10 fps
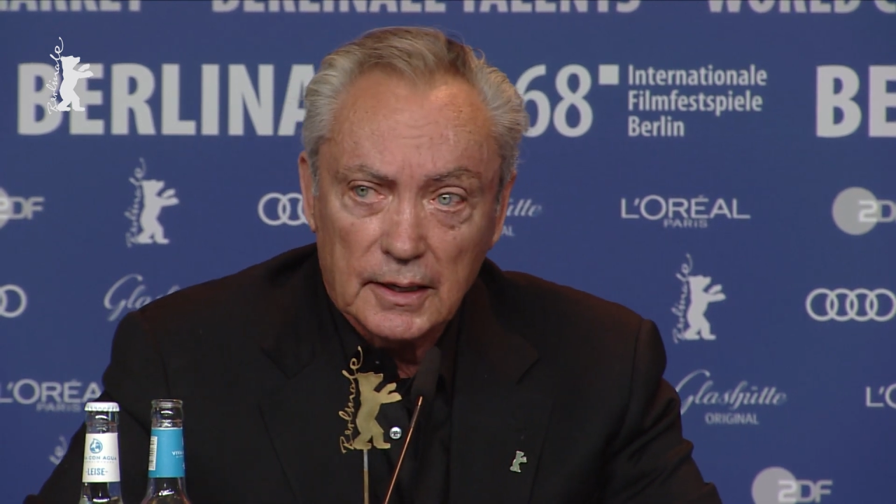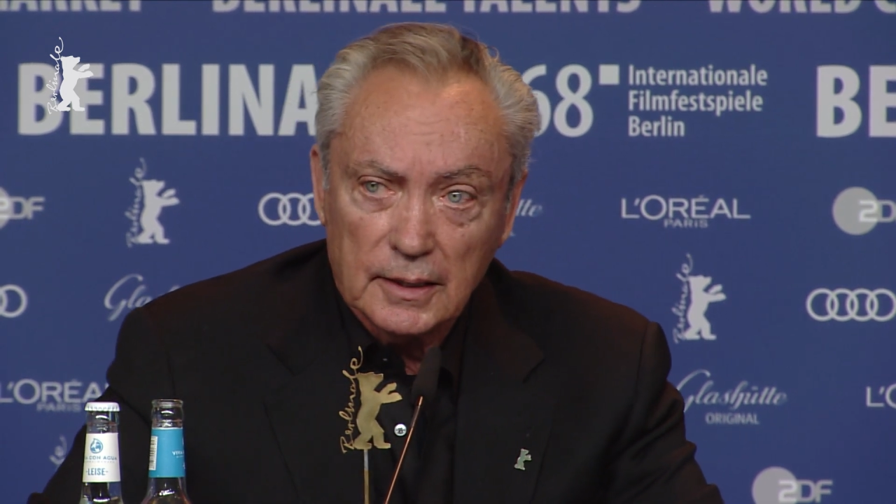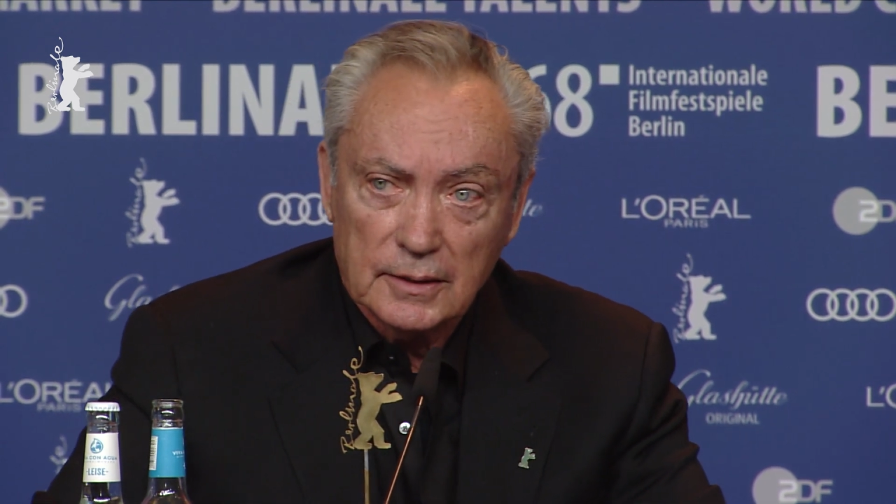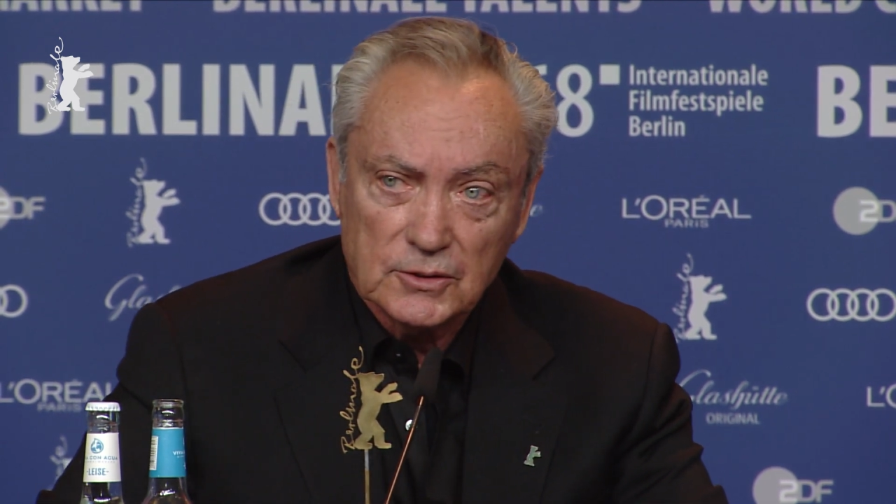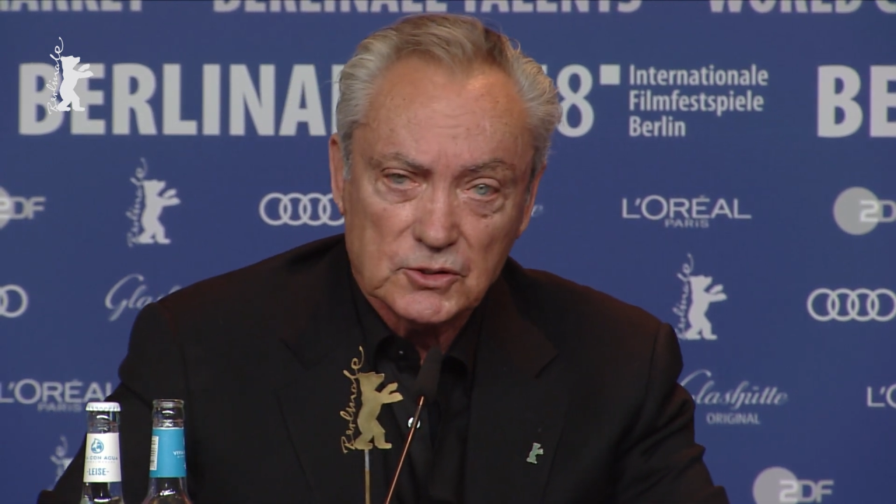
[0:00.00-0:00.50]

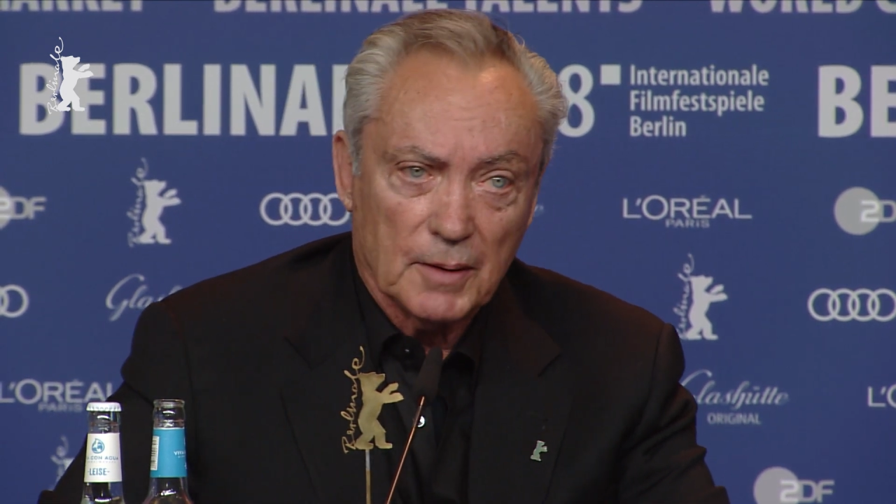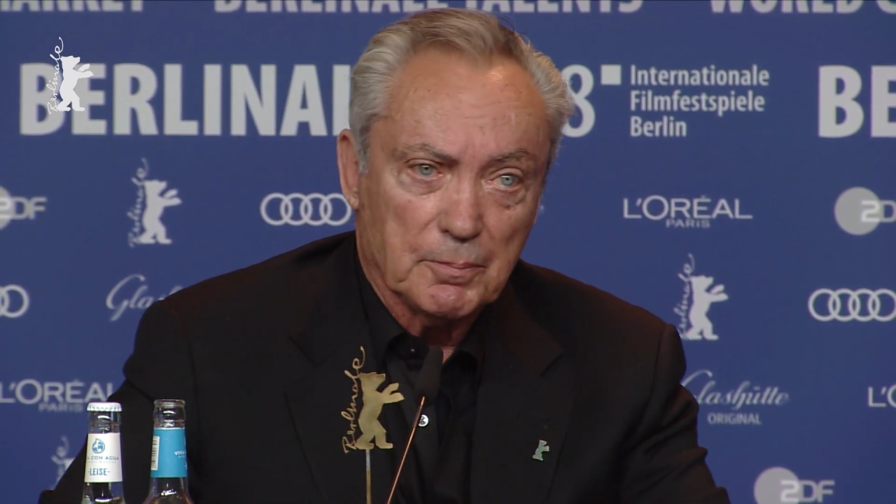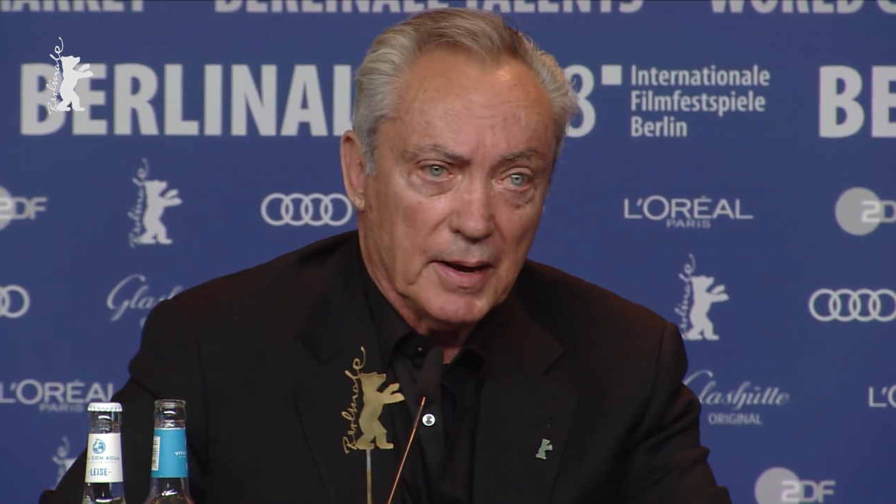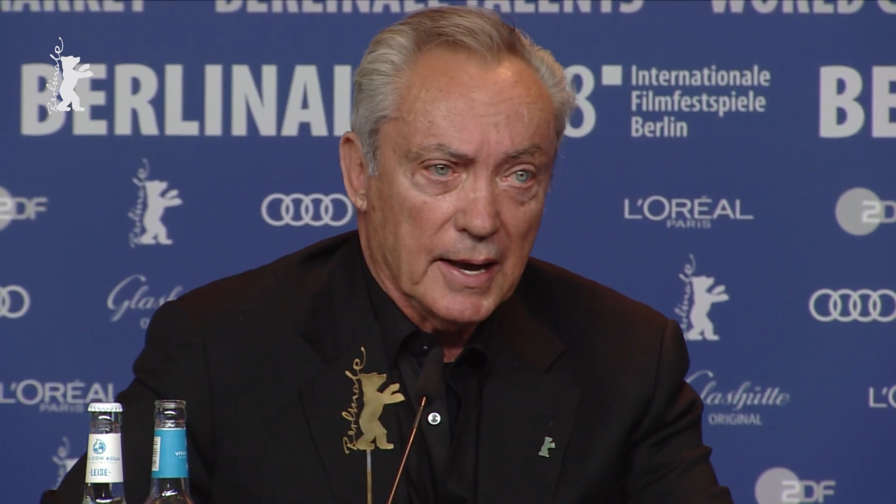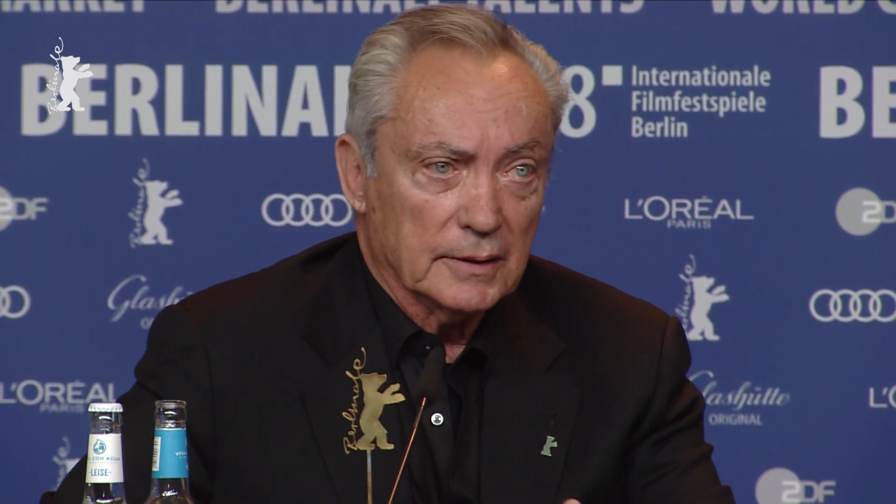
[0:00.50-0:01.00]
In
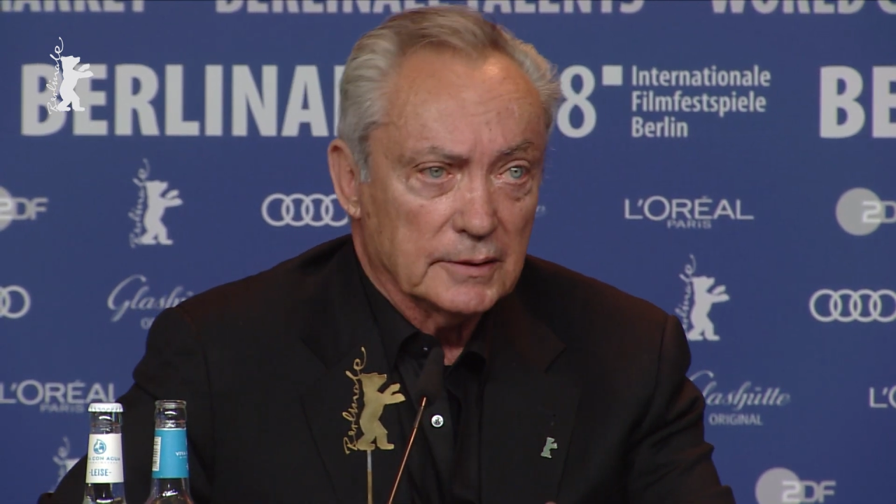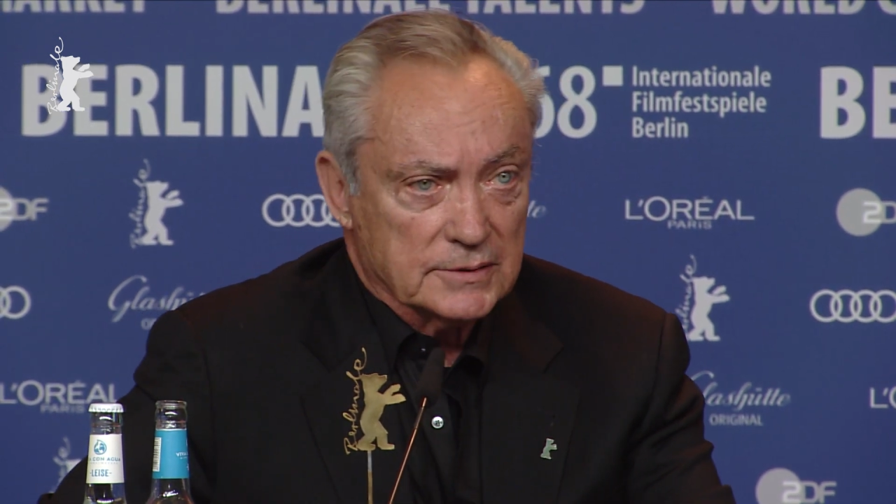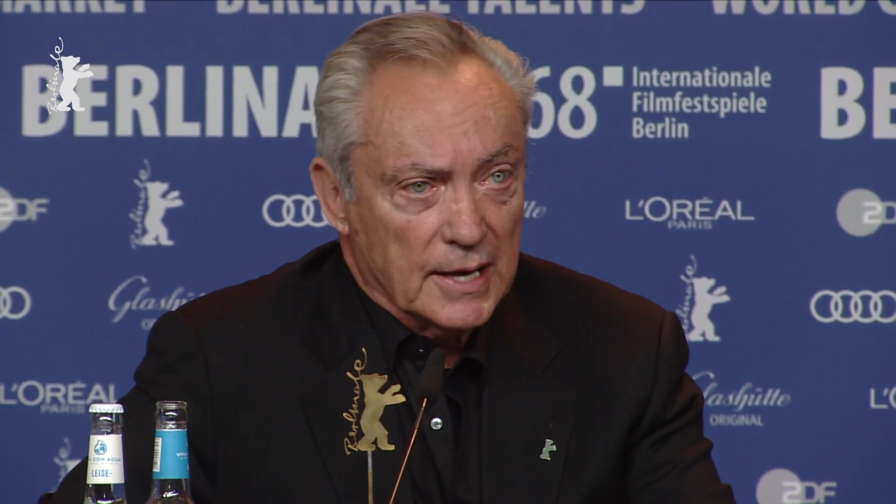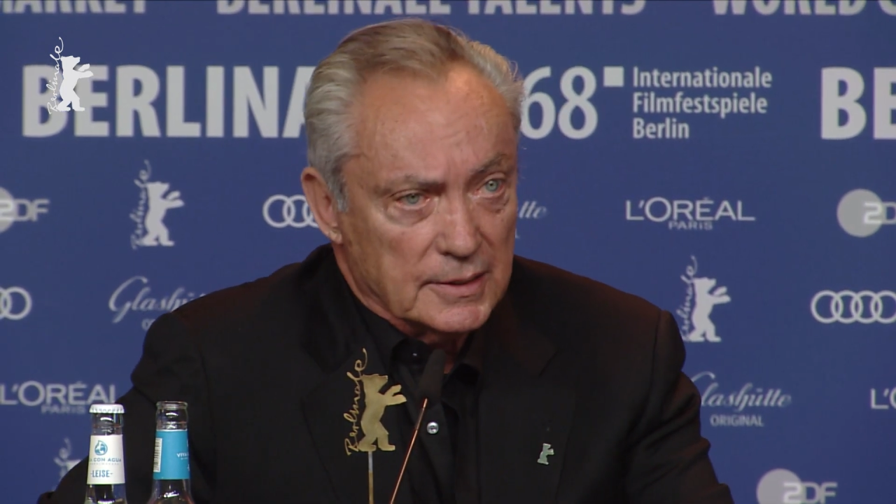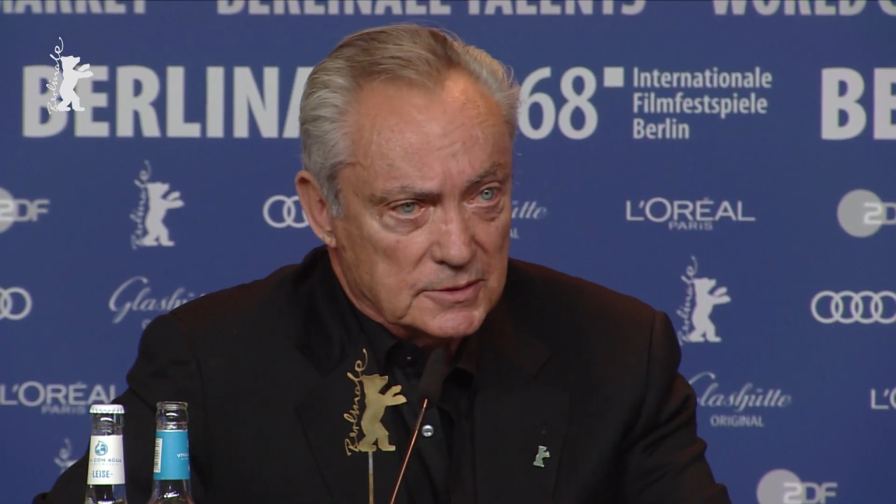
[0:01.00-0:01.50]
Japan,
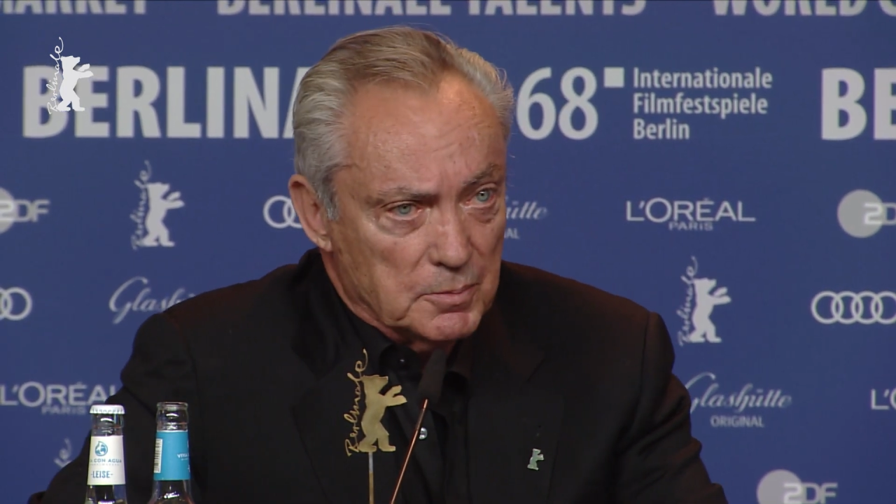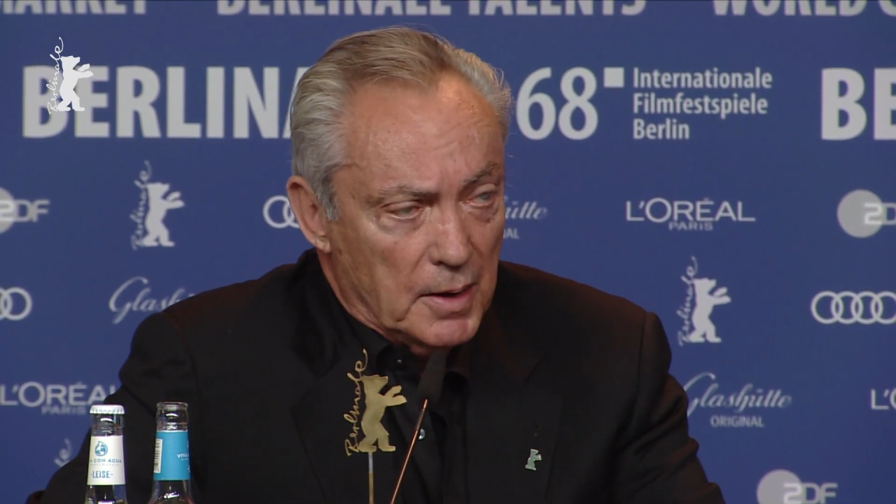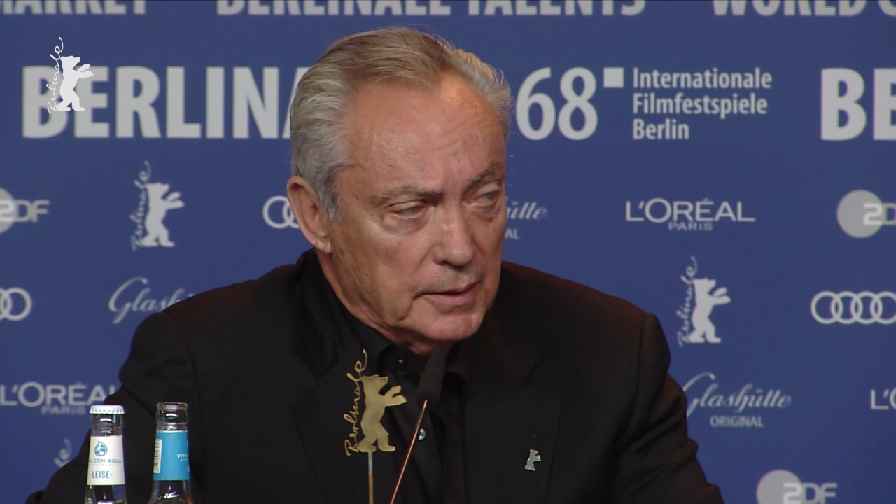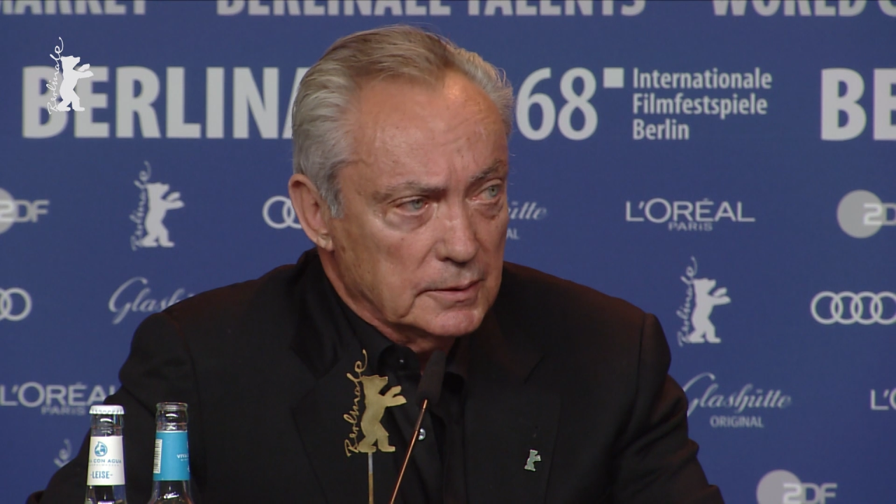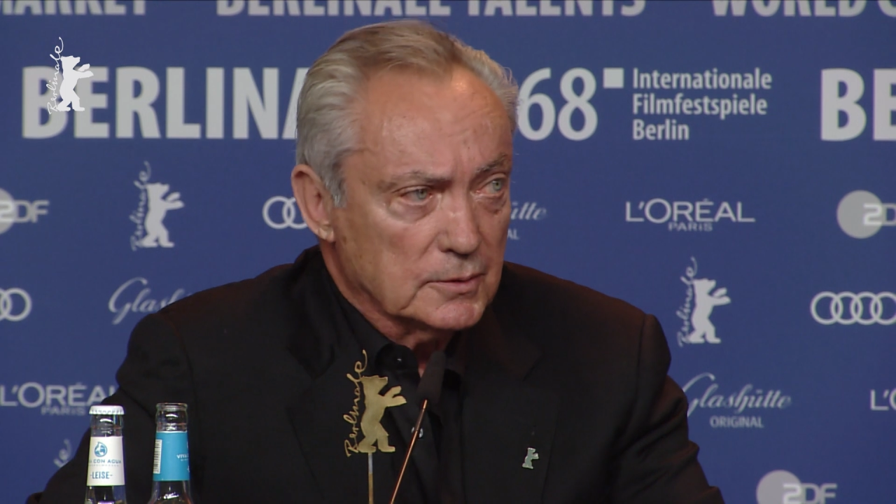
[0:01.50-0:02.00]
it's Hans
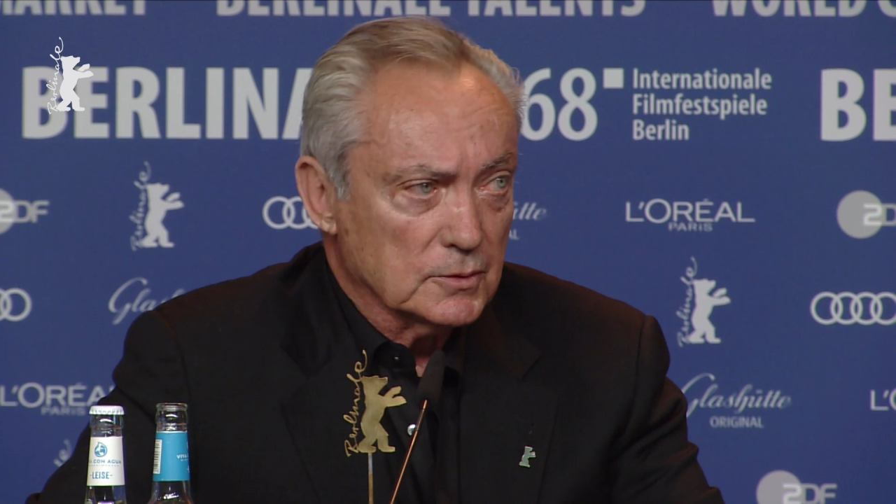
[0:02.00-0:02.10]
Mann,